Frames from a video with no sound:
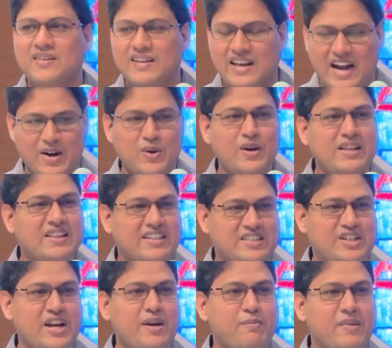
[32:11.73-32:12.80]
Not only that
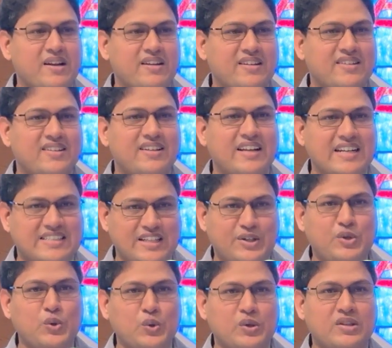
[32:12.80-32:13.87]
statement, it's a
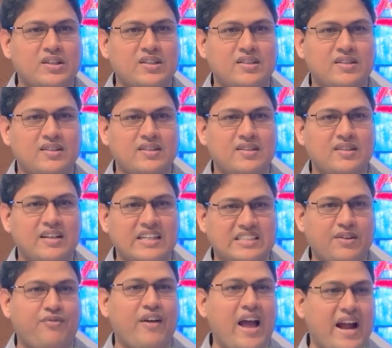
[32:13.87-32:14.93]
truth, it's
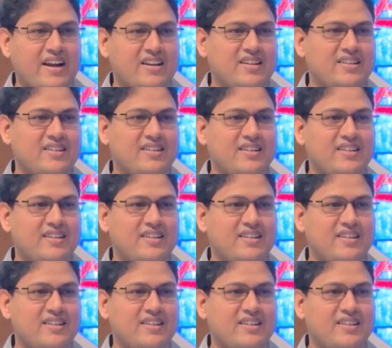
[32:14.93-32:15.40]
a fact,